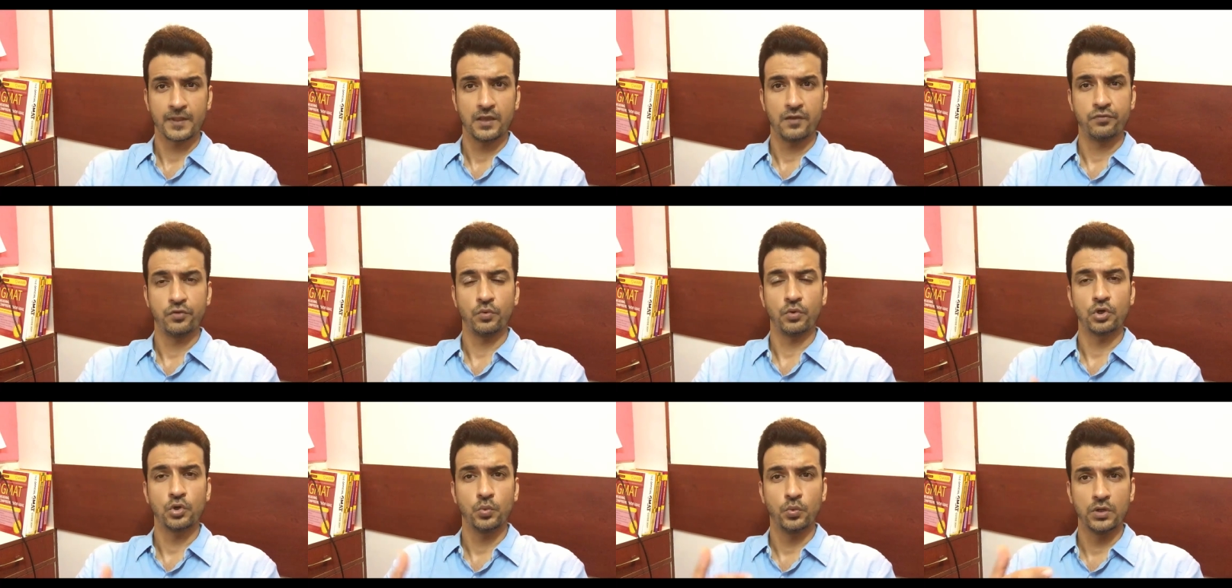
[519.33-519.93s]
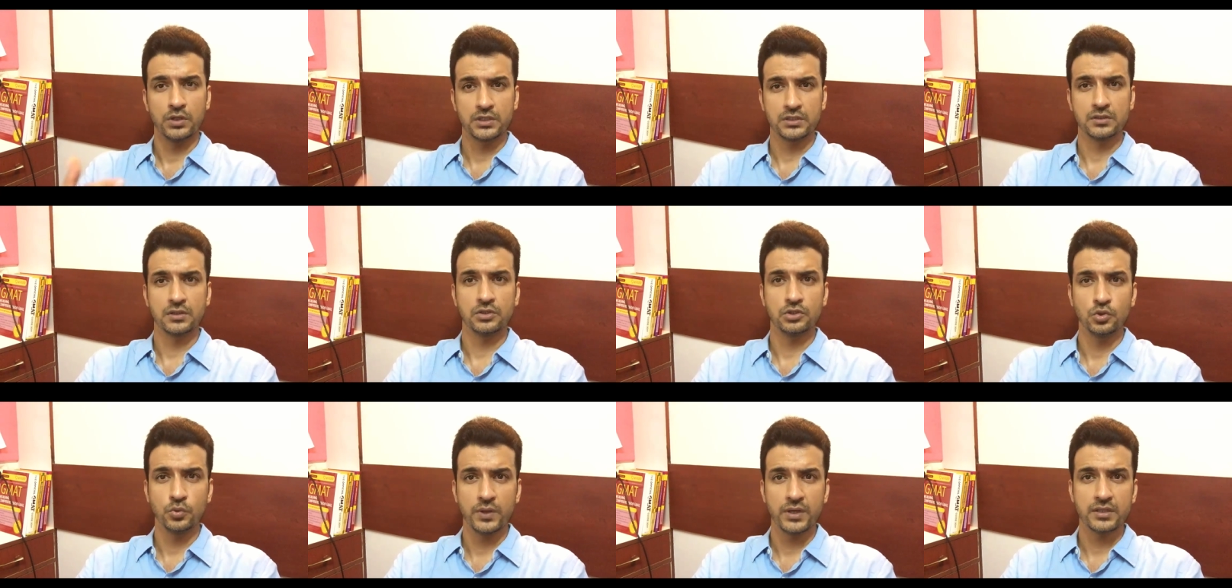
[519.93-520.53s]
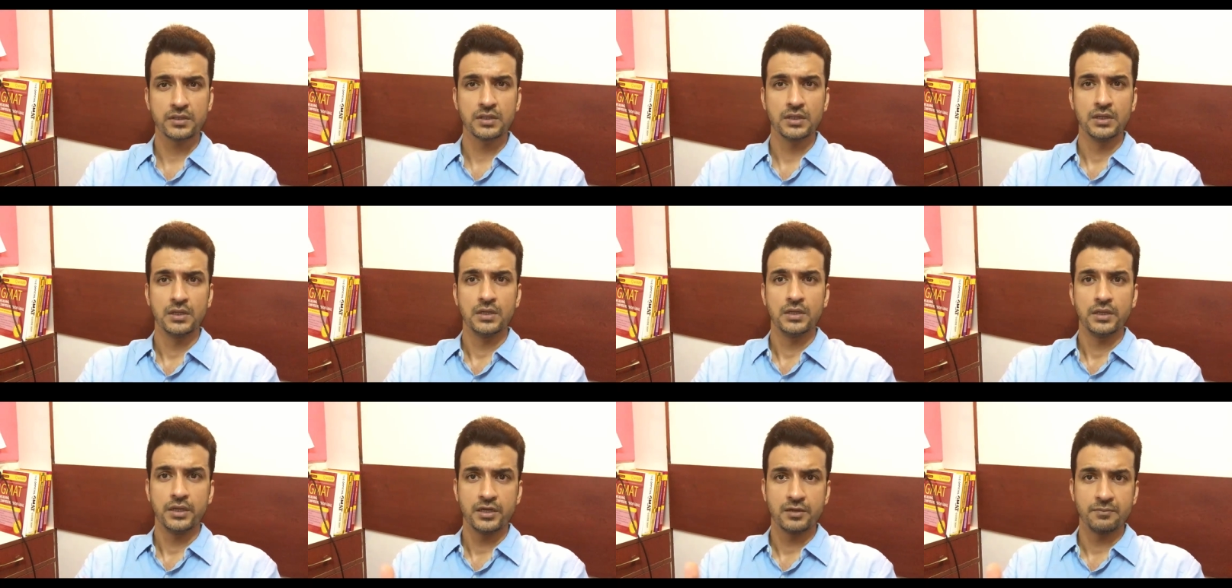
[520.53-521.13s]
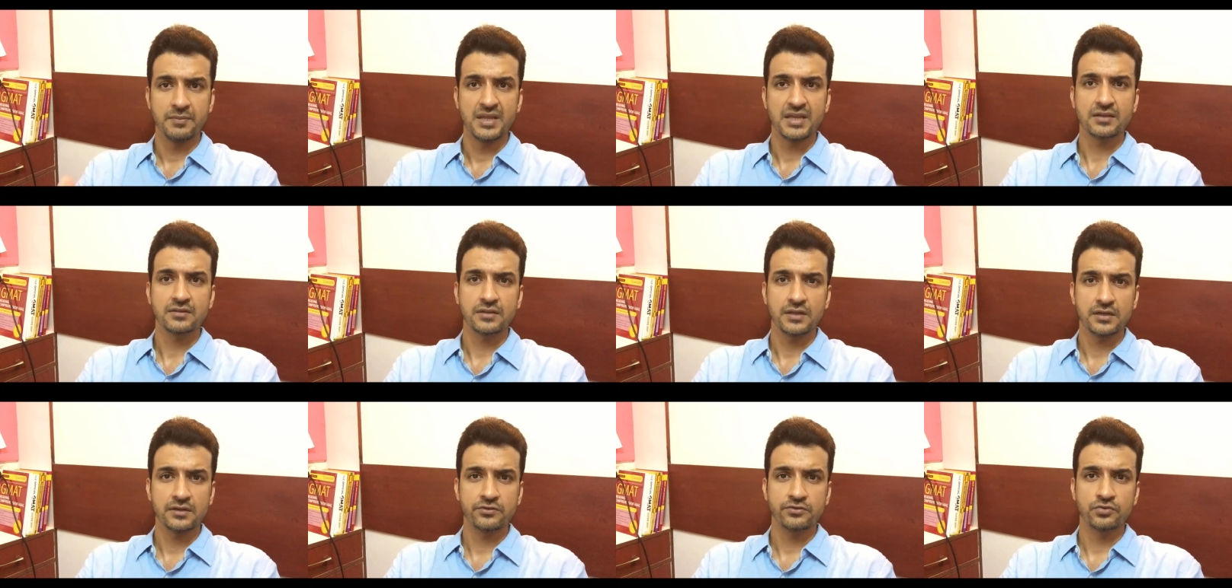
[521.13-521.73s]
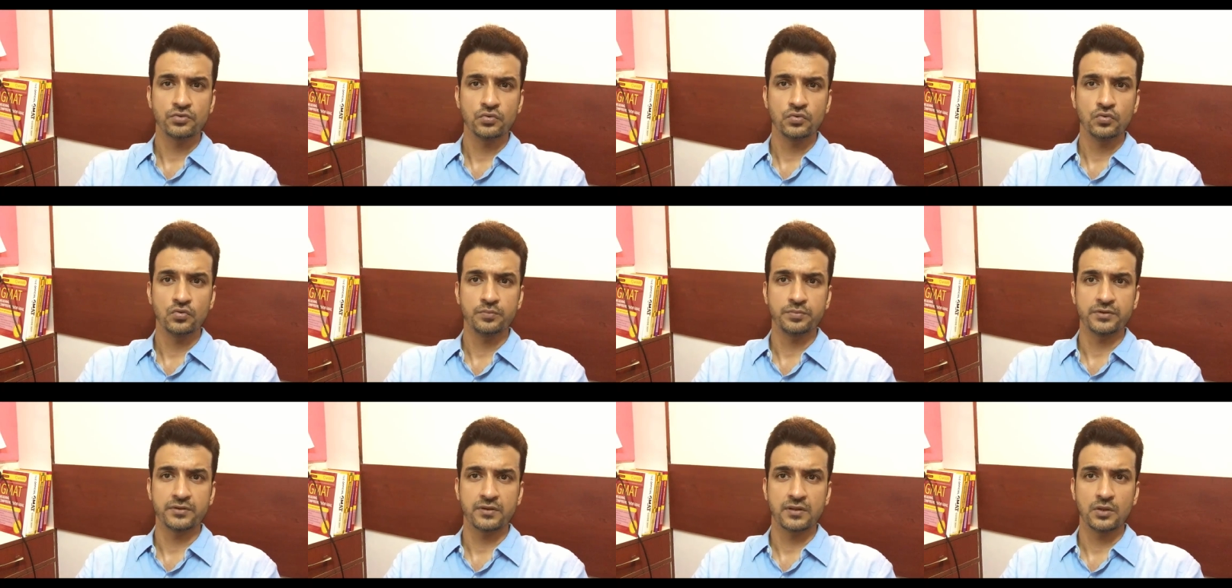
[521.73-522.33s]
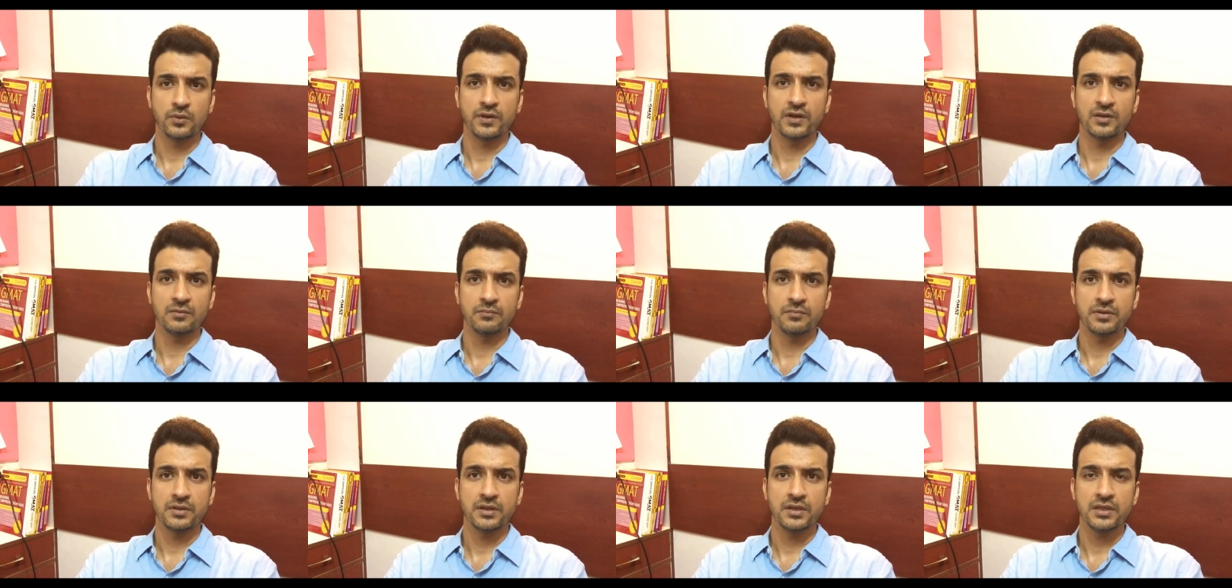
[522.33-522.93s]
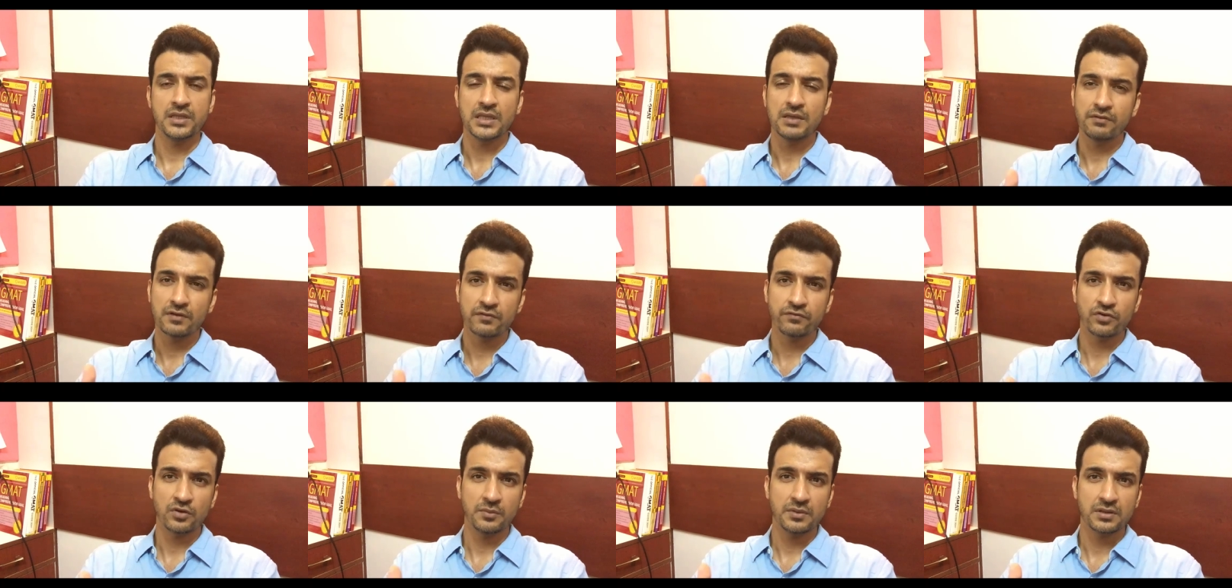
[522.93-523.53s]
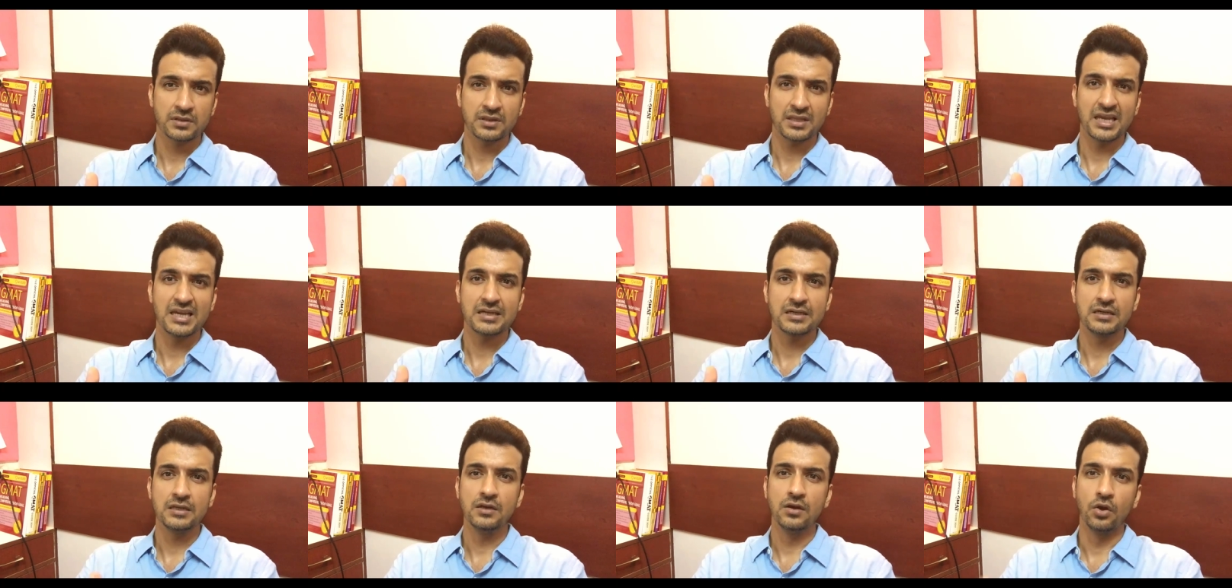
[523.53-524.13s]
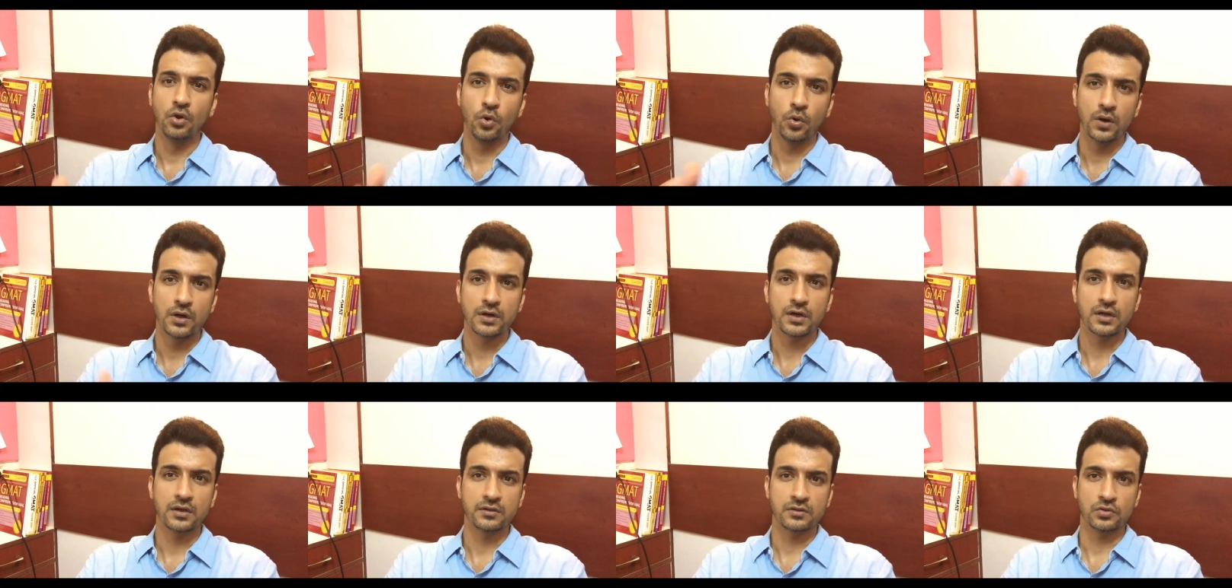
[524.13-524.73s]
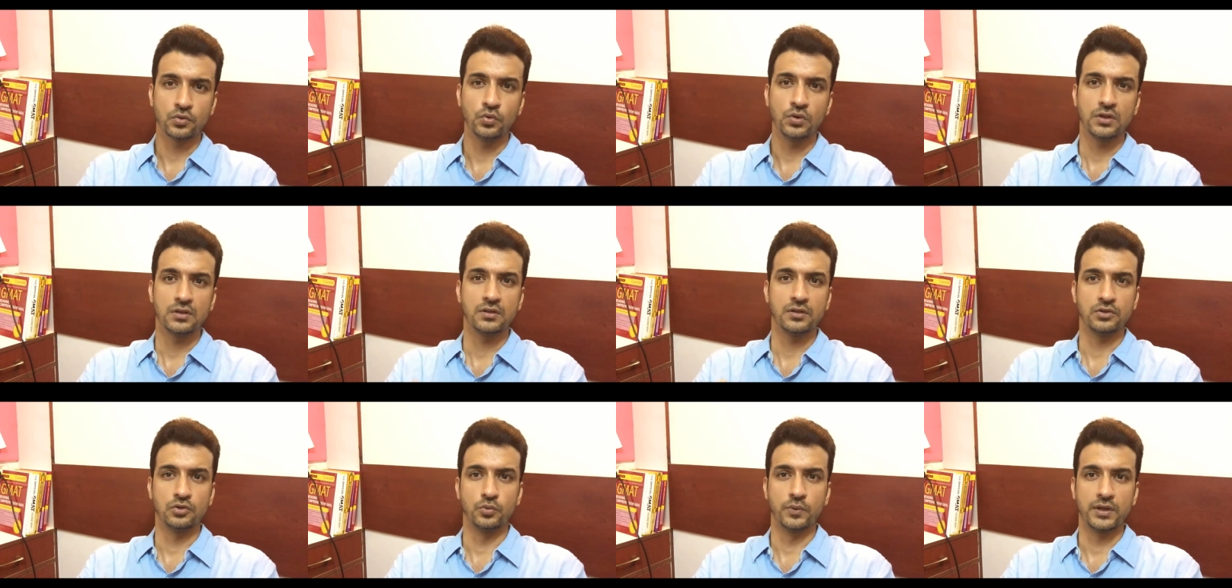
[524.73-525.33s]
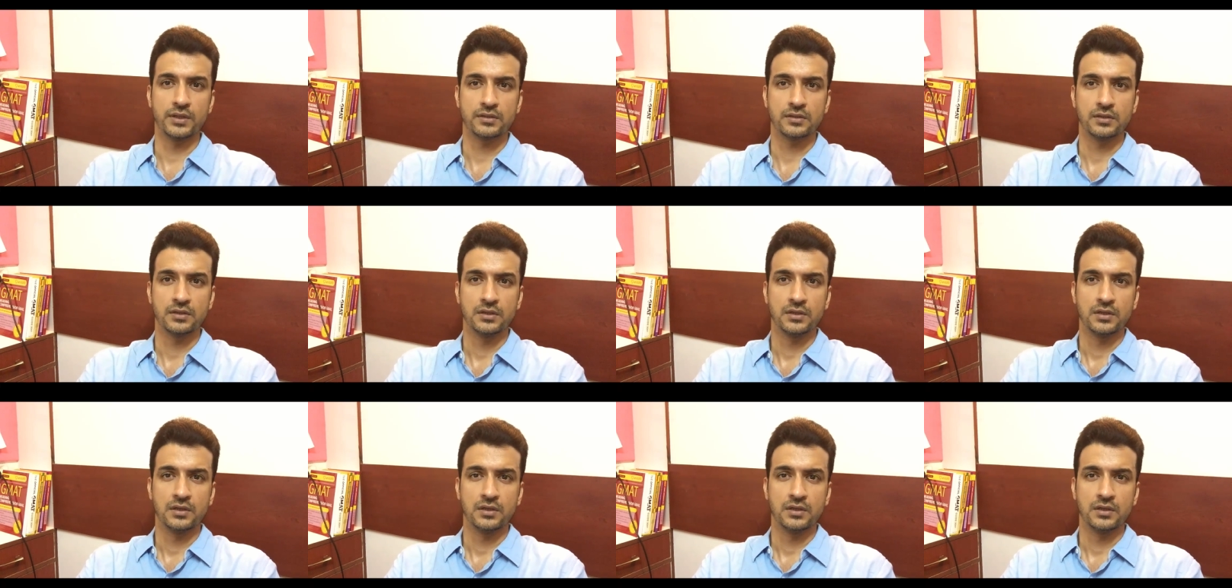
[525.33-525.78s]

If you want to work in the US, it makes sense to pursue an MBA even from a slightly lower ranked school in the US